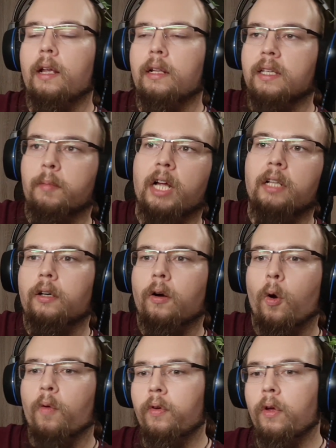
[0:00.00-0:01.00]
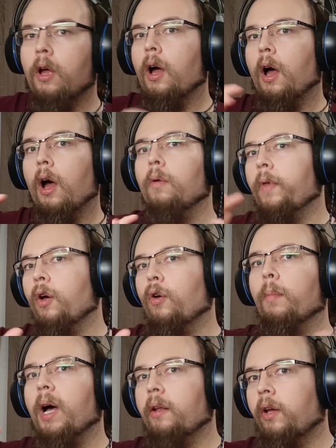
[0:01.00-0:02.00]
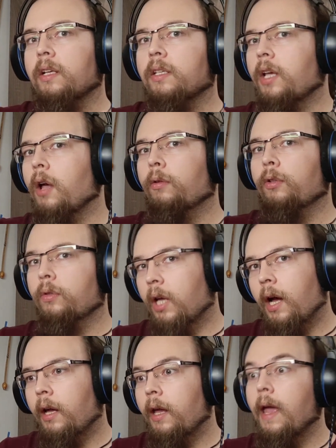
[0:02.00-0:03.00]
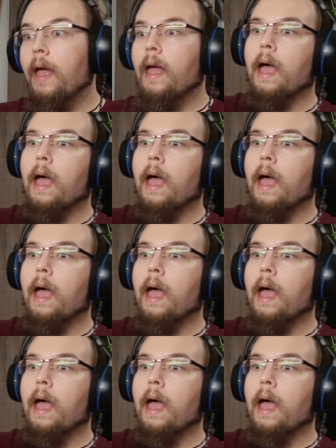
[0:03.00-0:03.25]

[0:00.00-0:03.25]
It's a matter of, oh no, Madoka is going to die.